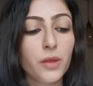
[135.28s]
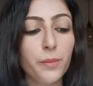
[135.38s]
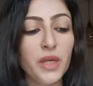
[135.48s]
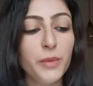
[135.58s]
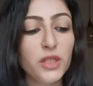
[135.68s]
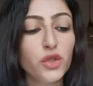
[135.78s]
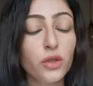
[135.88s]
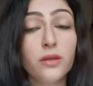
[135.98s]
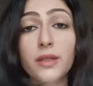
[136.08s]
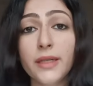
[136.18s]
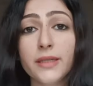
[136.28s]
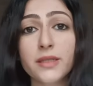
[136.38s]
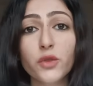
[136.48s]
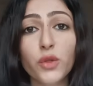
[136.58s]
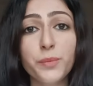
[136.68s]
Maybe journaling,
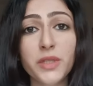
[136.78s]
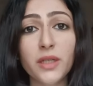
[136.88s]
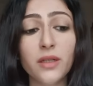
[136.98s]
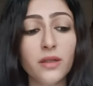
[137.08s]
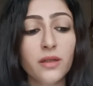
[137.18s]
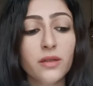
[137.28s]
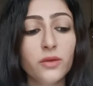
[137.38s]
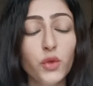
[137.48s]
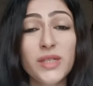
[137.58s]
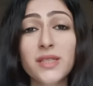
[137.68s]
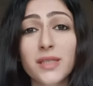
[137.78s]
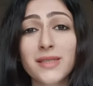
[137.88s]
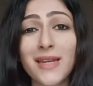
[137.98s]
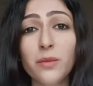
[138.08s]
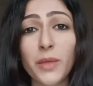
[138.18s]
scripting,
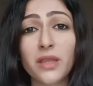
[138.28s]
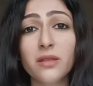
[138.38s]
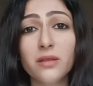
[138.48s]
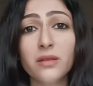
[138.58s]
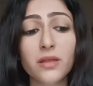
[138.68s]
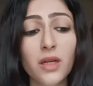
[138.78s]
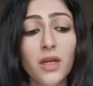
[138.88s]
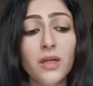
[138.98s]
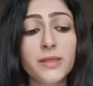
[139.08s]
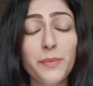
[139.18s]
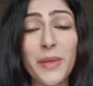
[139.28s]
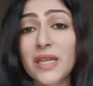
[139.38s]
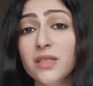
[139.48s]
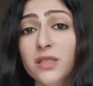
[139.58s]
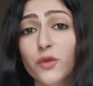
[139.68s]
369 method,
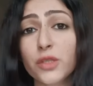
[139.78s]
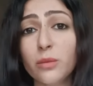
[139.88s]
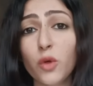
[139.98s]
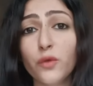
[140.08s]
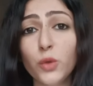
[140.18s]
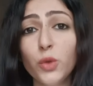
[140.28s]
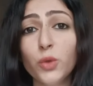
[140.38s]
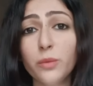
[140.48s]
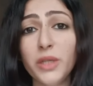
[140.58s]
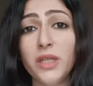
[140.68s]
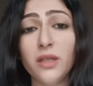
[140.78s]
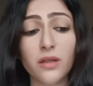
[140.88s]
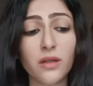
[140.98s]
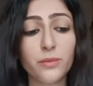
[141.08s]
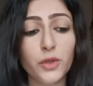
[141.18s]
spells for some of you, you could be,
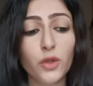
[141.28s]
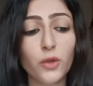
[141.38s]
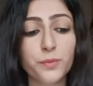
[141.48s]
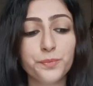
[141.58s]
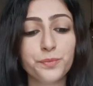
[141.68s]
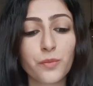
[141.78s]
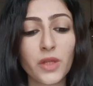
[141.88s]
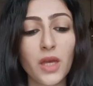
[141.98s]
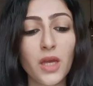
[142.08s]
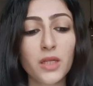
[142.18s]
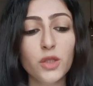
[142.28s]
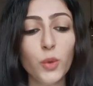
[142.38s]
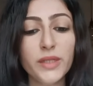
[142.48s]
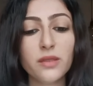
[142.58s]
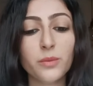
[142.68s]

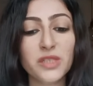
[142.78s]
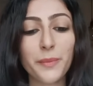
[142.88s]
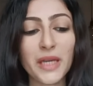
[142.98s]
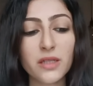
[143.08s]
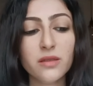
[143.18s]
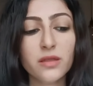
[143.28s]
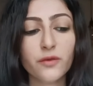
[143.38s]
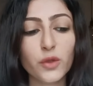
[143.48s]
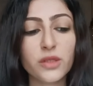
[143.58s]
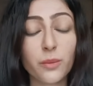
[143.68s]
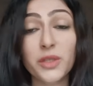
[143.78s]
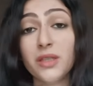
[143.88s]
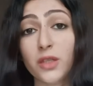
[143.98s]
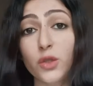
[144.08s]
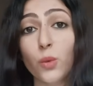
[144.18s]
doing some spells for something
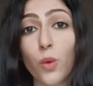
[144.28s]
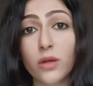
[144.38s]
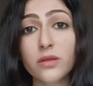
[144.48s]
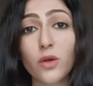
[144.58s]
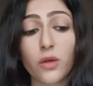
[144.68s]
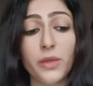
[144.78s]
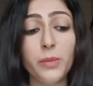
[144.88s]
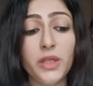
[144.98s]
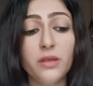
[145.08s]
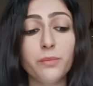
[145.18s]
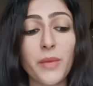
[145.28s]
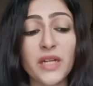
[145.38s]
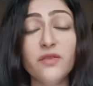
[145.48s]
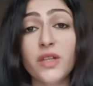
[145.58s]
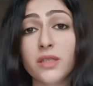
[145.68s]
that you want, or maybe
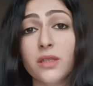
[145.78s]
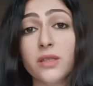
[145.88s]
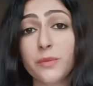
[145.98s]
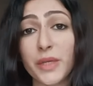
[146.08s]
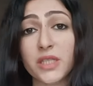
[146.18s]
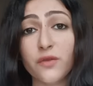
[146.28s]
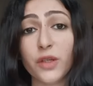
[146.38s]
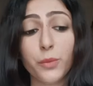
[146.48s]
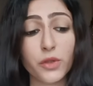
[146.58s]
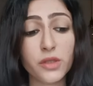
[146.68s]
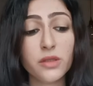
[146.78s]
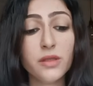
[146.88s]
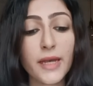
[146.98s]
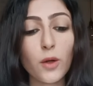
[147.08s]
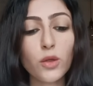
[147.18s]
manifesting a specific
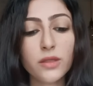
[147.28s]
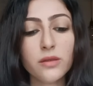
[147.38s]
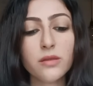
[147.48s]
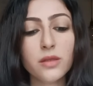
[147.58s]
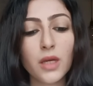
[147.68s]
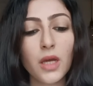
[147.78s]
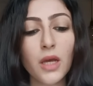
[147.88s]
person, and all this is